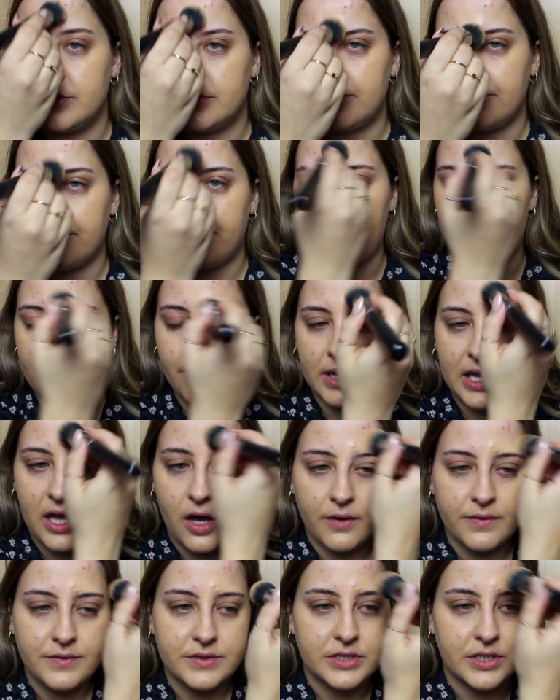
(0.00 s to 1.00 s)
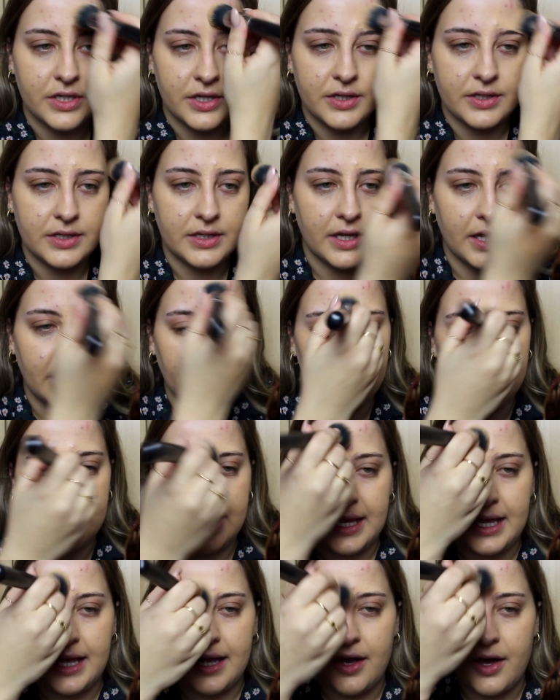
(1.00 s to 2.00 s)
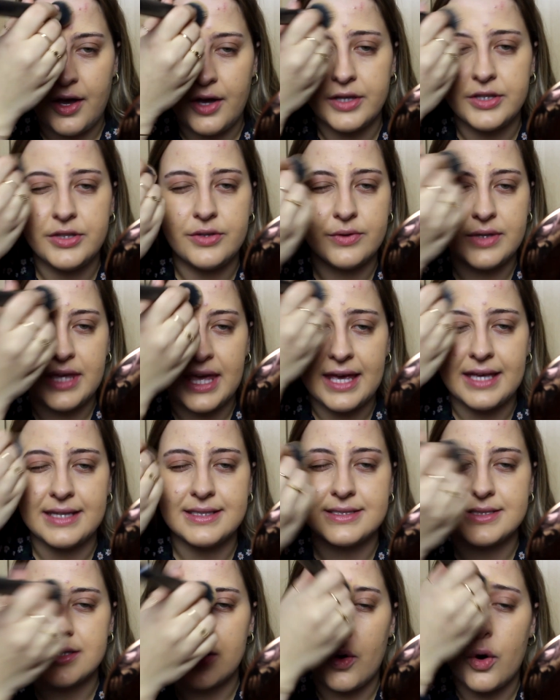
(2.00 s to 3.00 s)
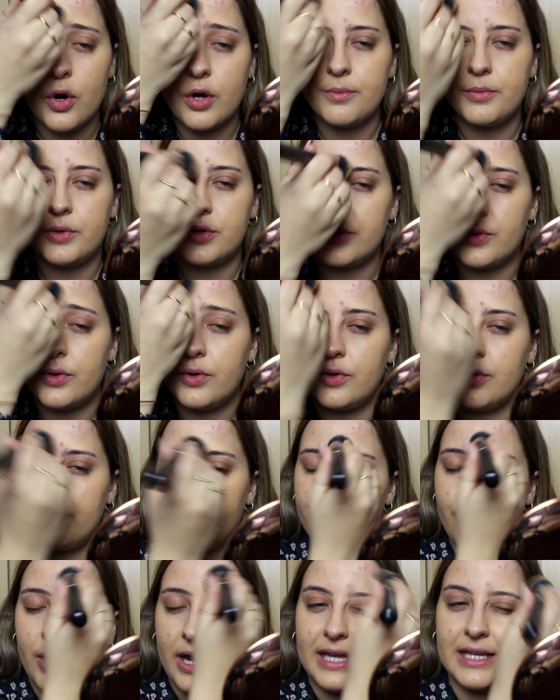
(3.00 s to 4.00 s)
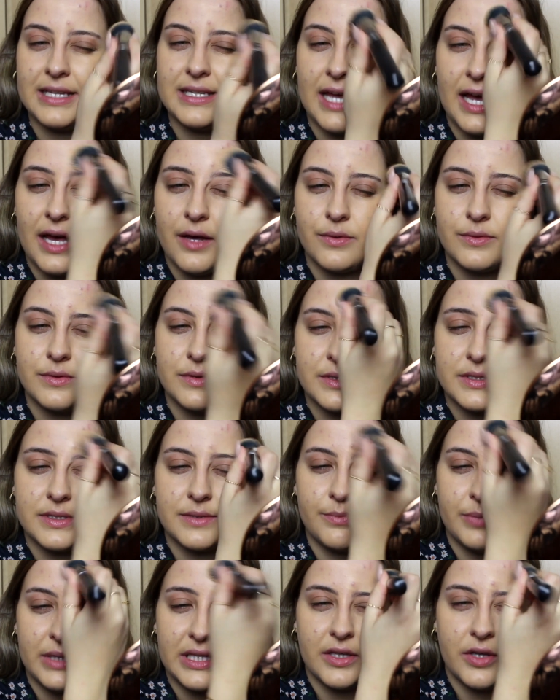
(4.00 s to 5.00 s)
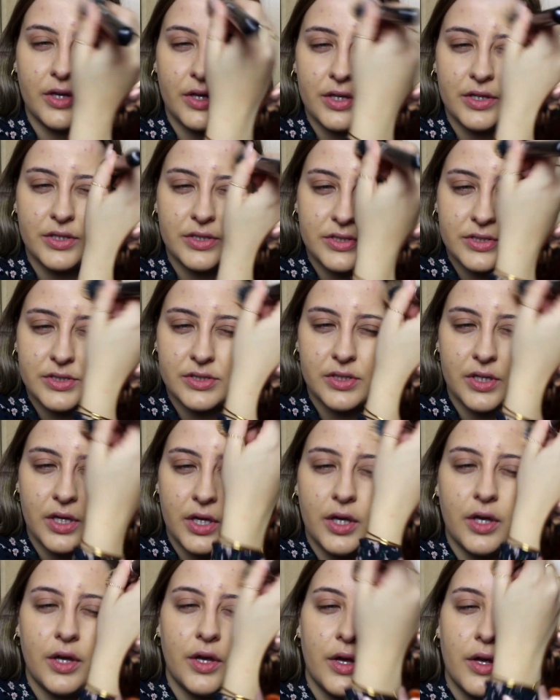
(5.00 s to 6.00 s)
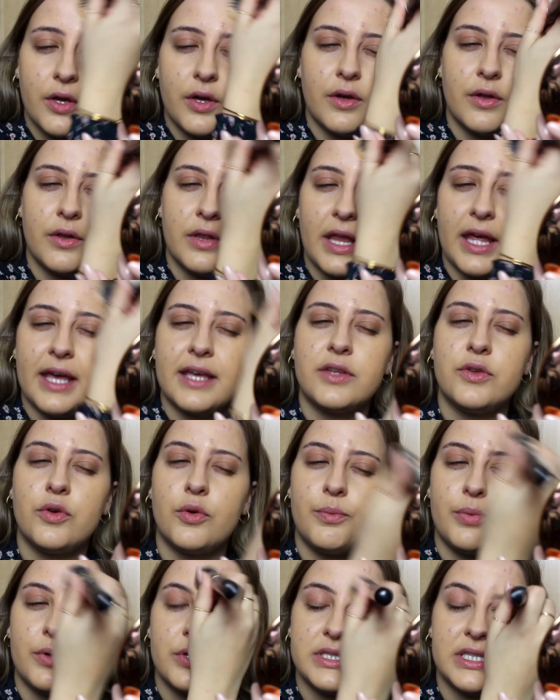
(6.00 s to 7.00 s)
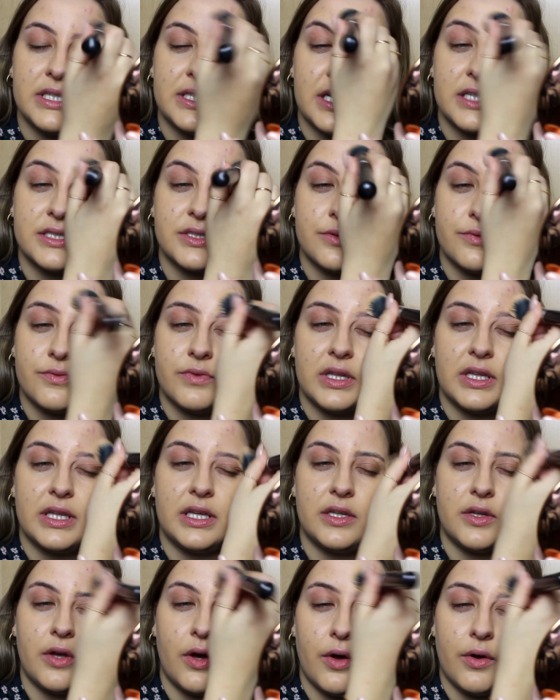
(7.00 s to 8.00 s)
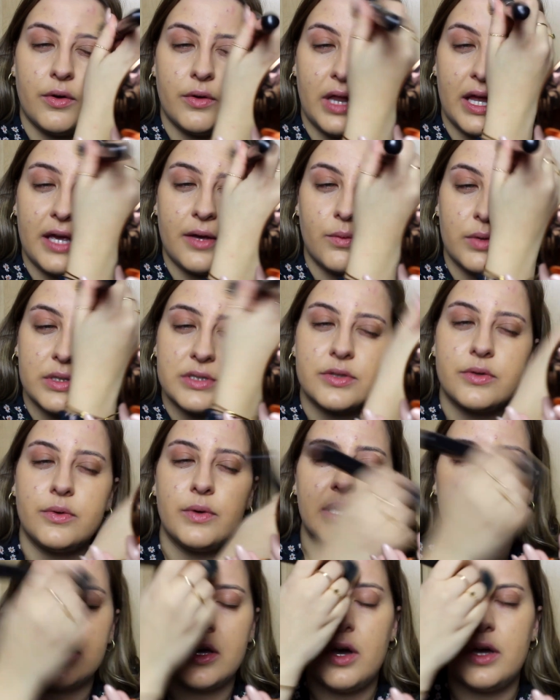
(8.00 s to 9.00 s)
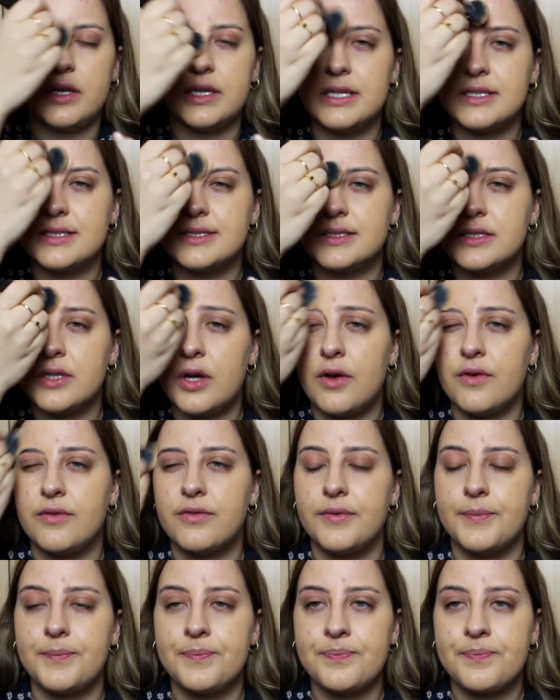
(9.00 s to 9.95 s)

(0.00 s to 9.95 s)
very often you get hormonal breakdowns, because like your body doesn't really know like what's going on and stuff.